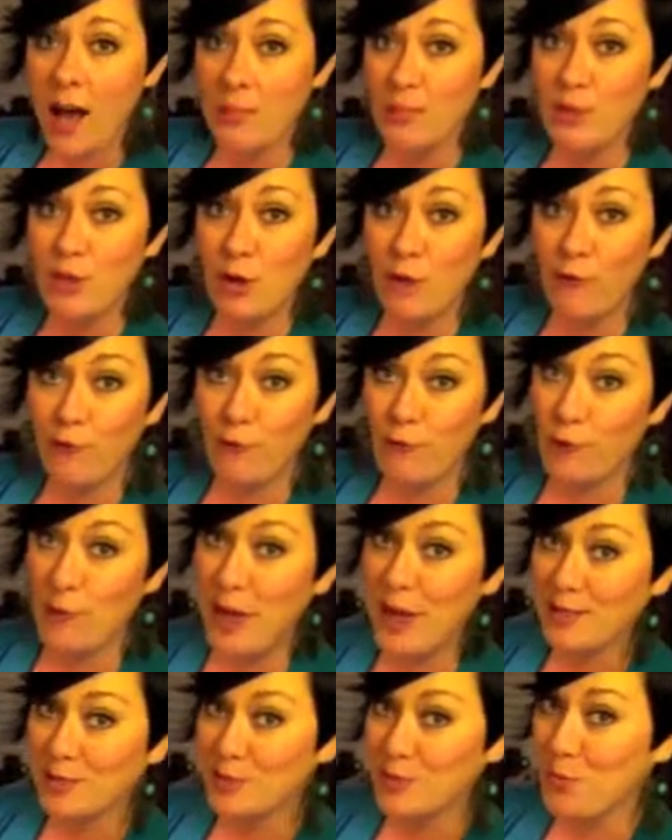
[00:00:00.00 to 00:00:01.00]
tofu
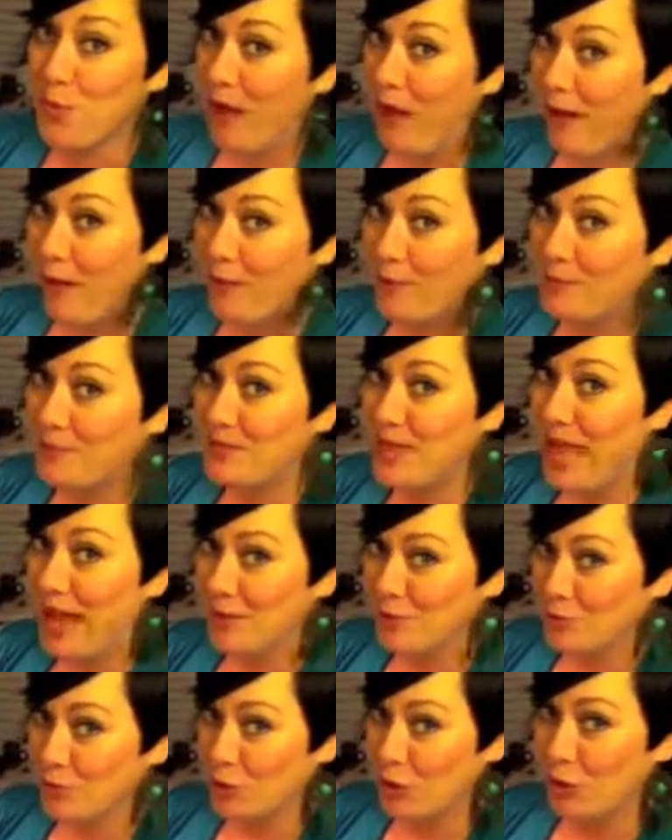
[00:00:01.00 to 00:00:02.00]
as well.
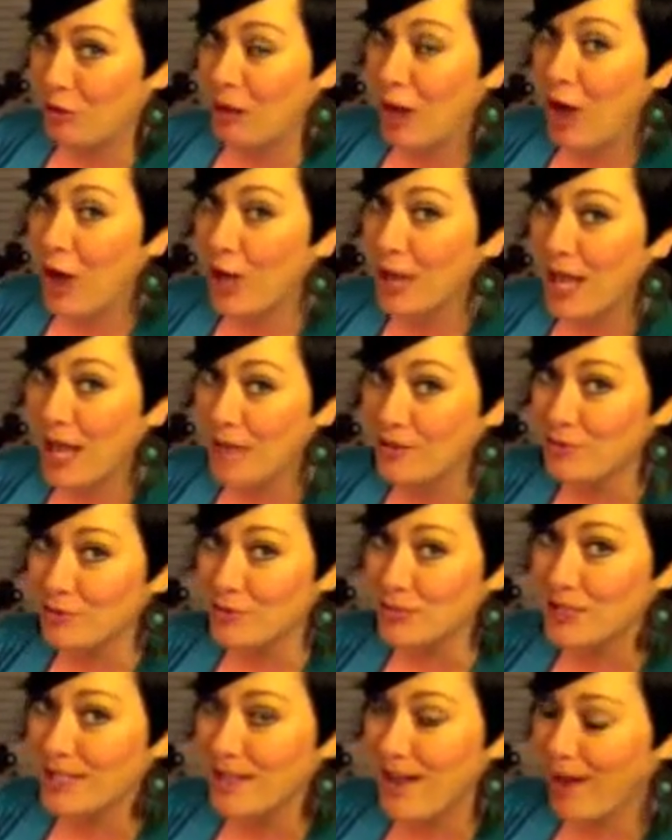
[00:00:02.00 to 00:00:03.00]
Natural. All natural
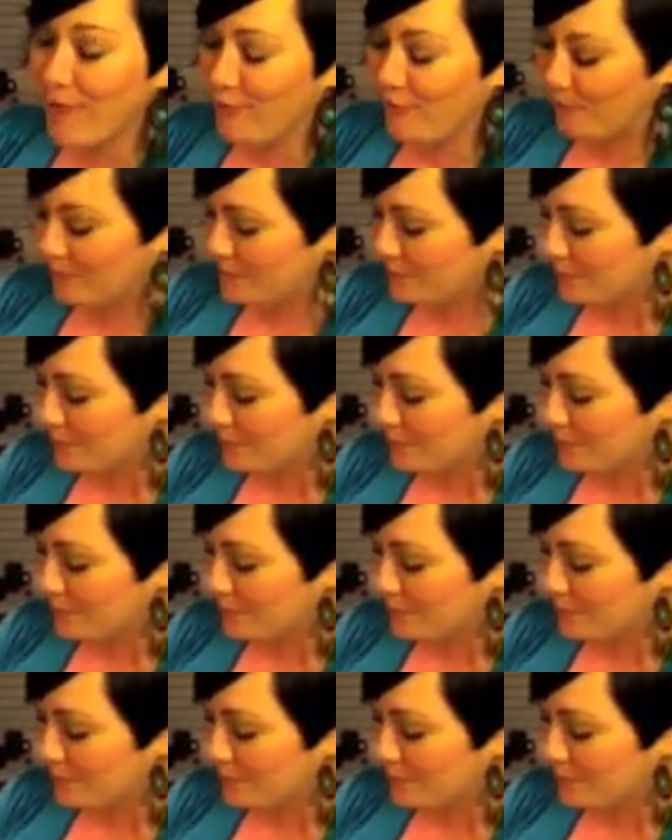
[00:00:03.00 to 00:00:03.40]
stuff.